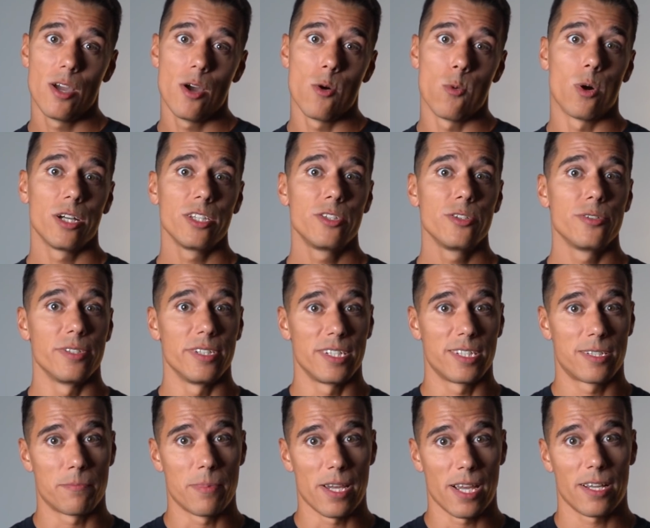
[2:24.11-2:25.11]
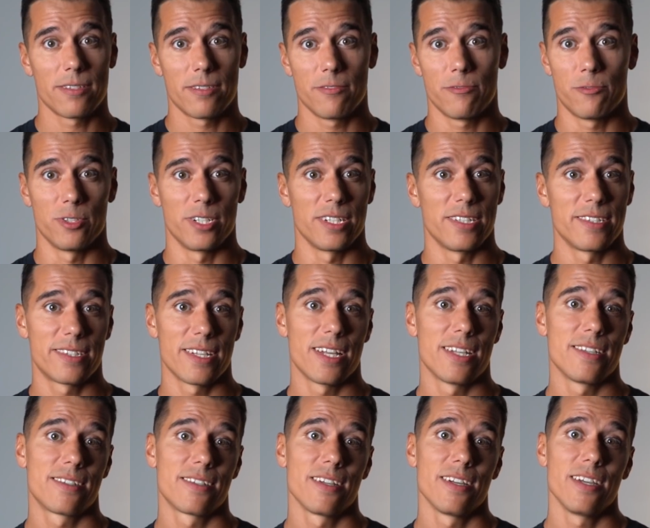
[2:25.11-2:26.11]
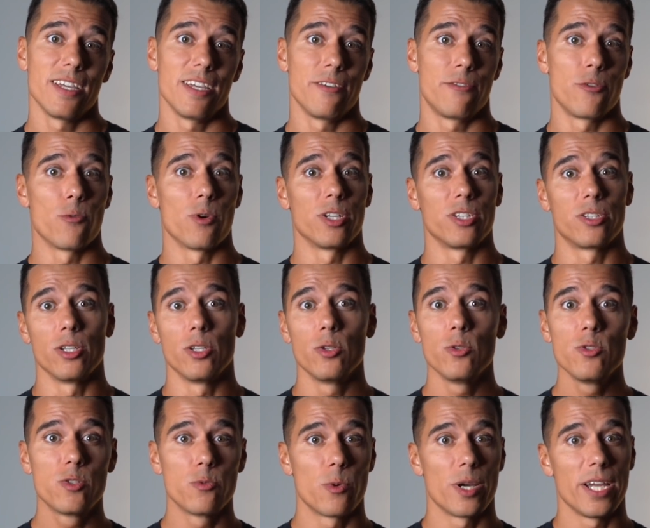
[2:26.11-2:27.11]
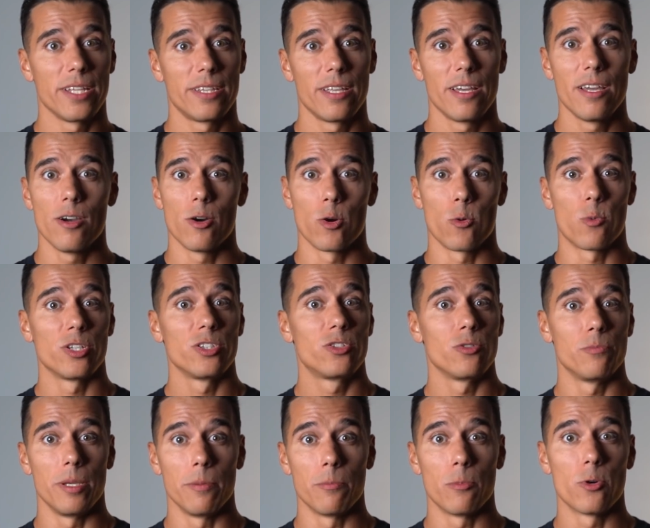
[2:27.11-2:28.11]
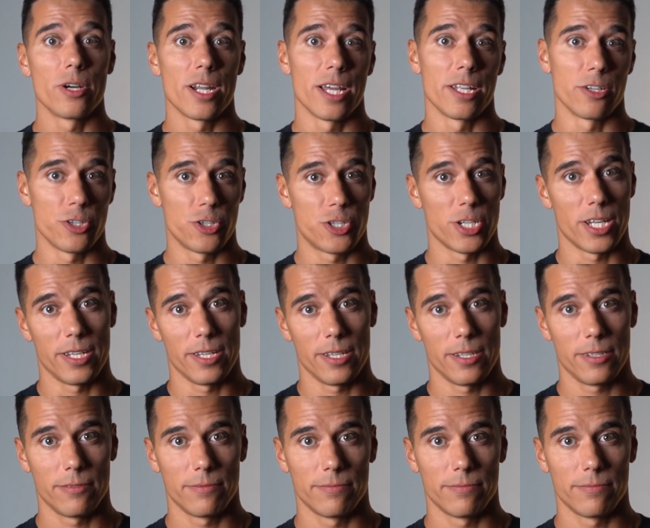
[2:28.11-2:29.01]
what do you expect, for instance, if you want to lose weight or want to be more energetic?